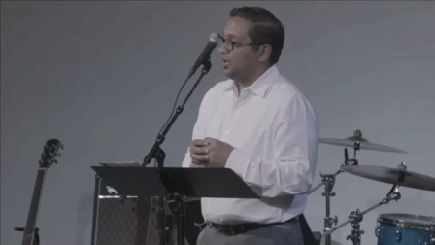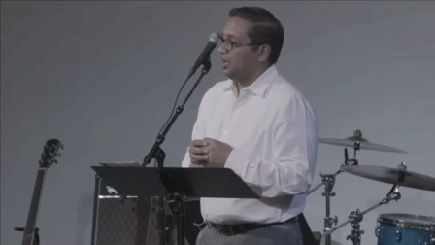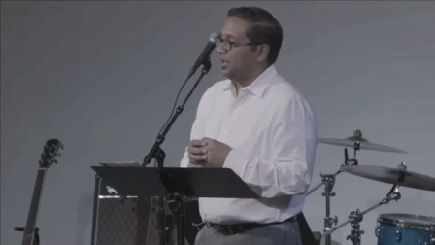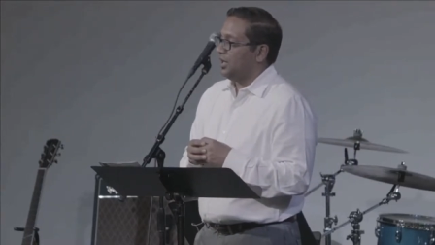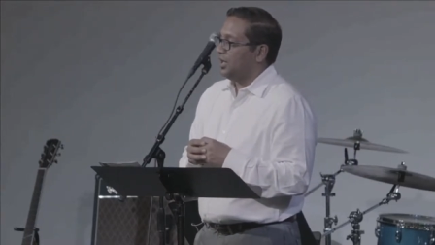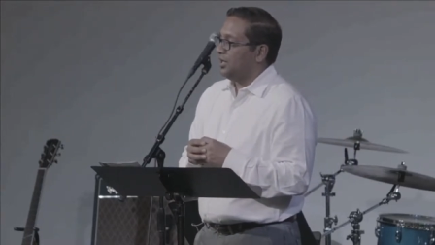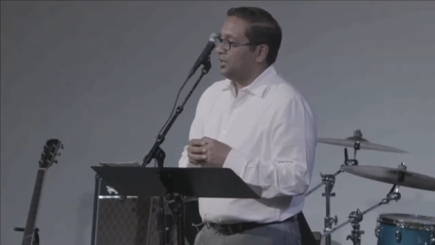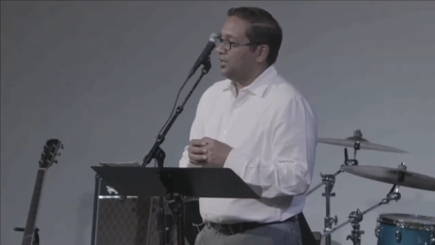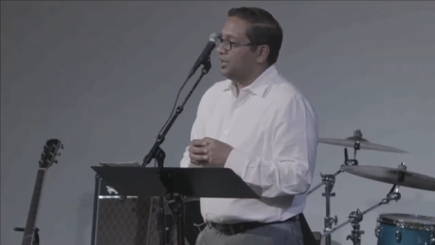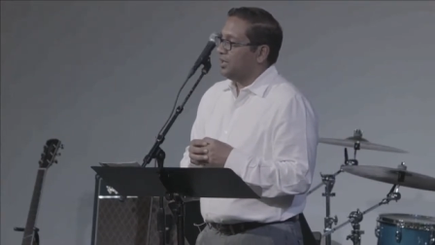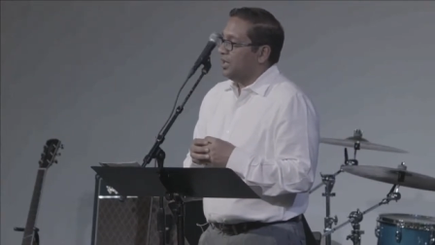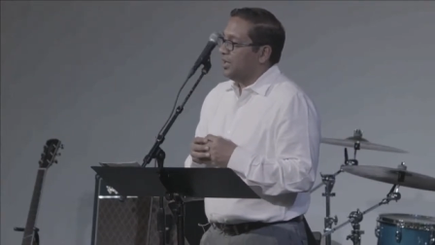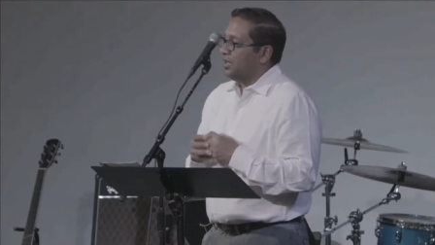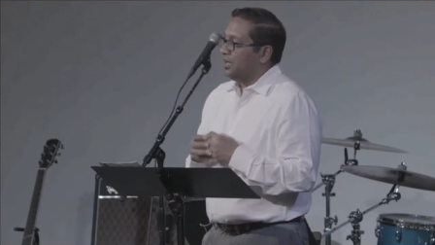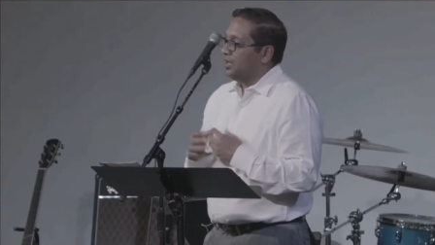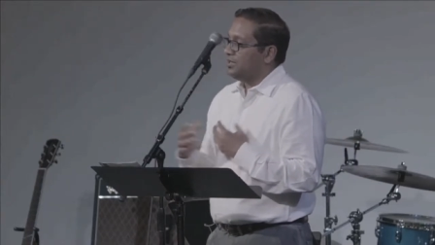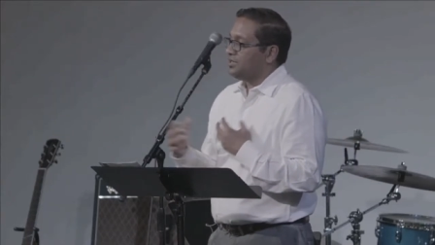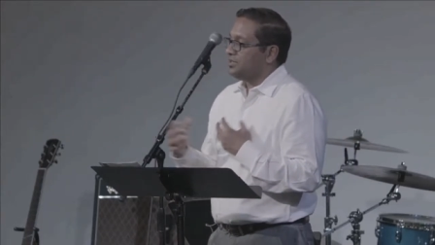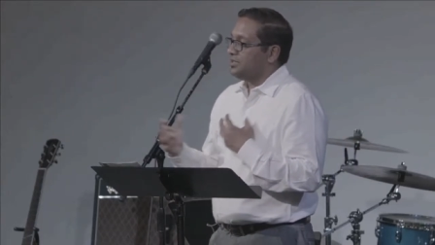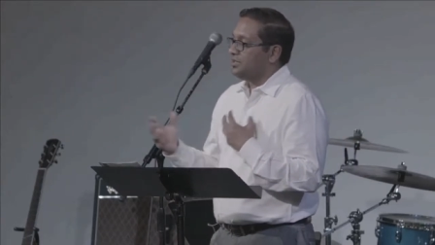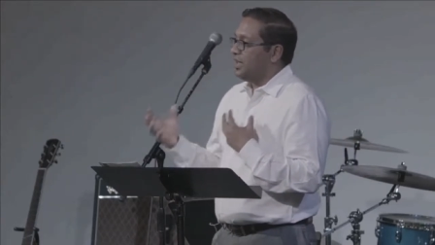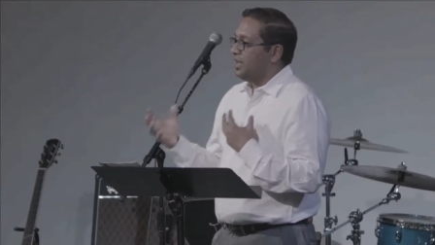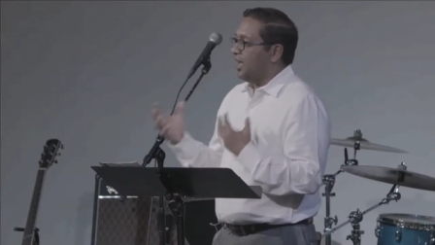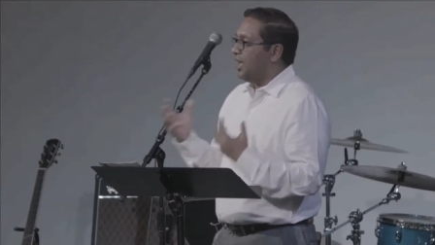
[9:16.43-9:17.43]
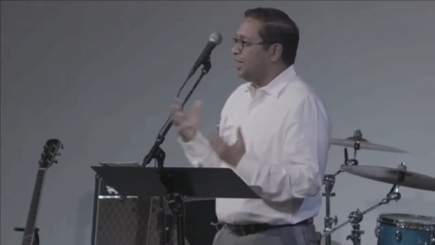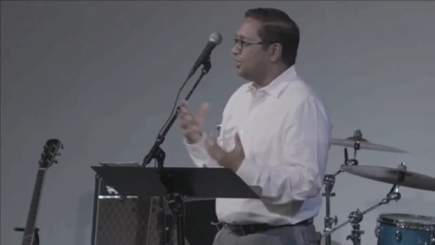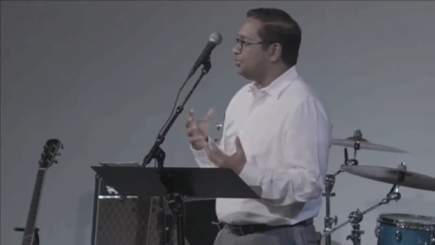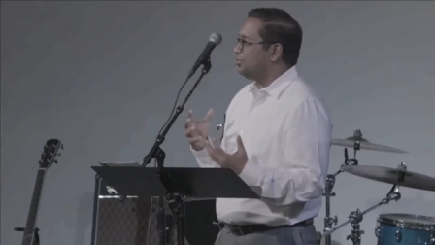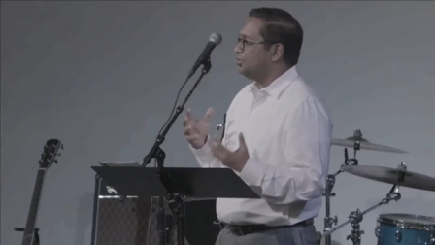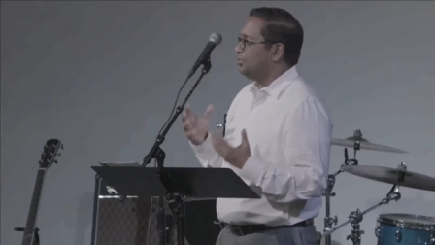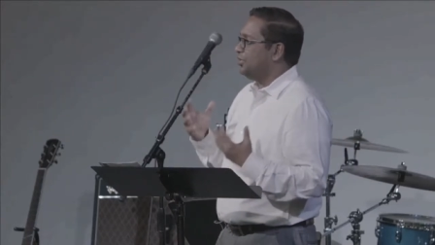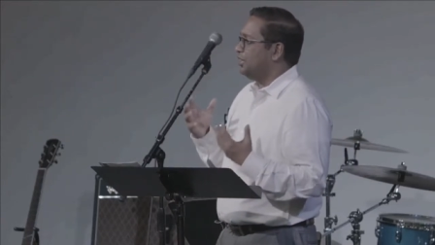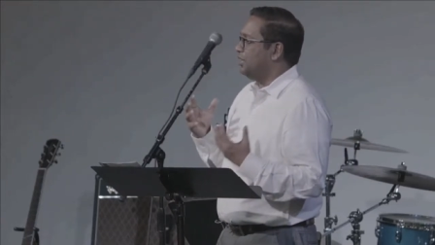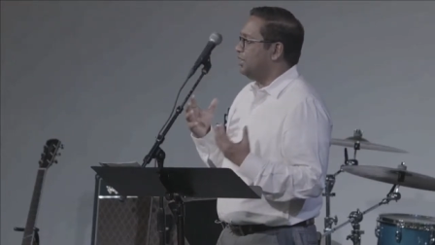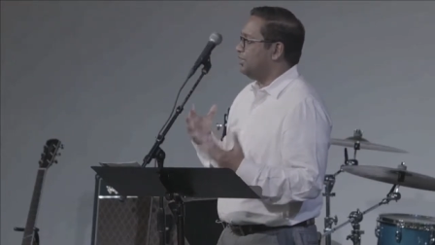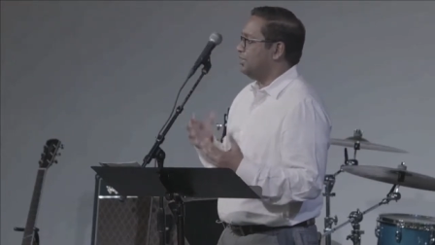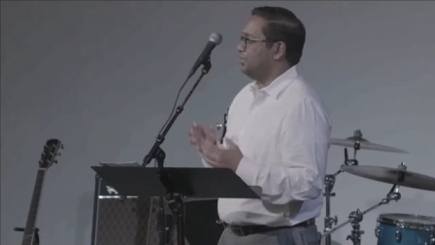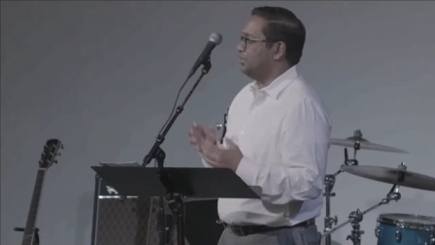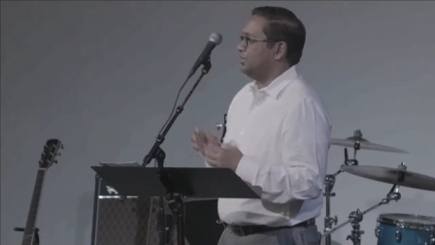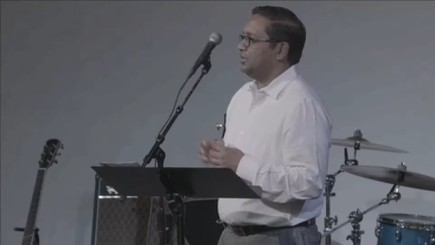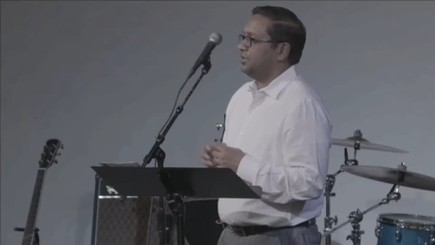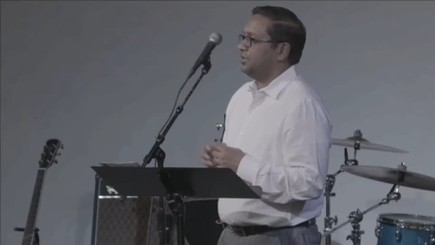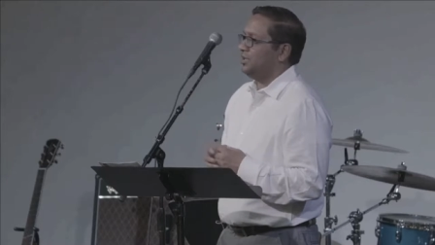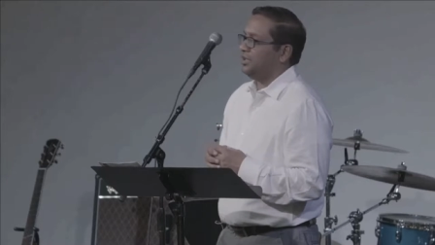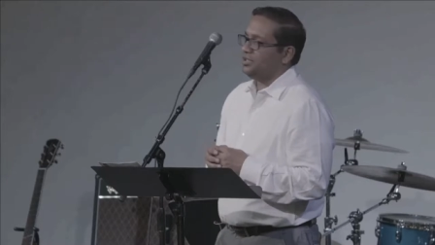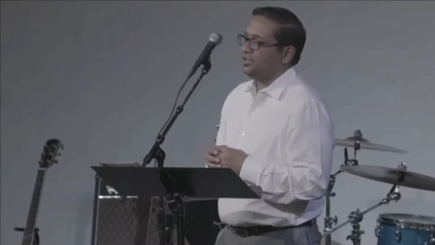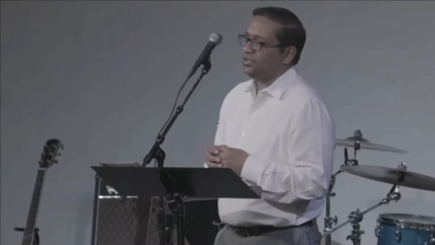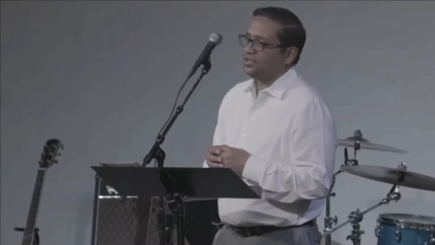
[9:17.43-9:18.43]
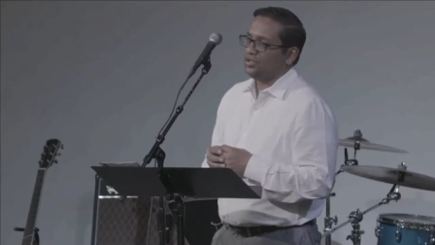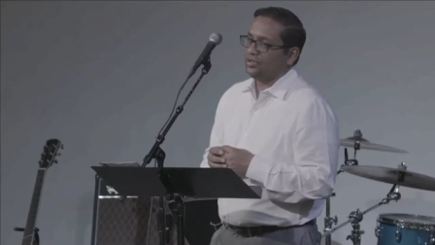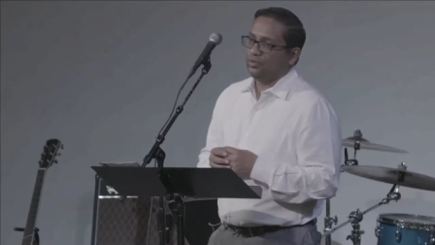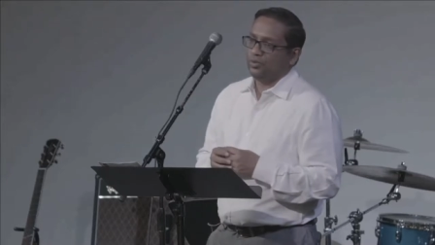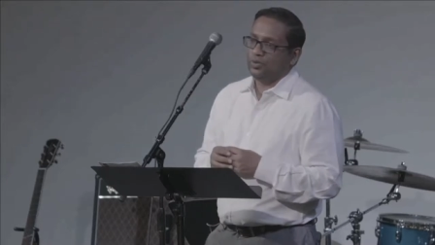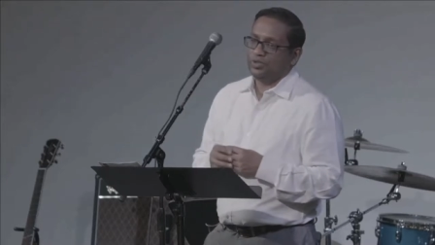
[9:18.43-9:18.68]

and his natural inclination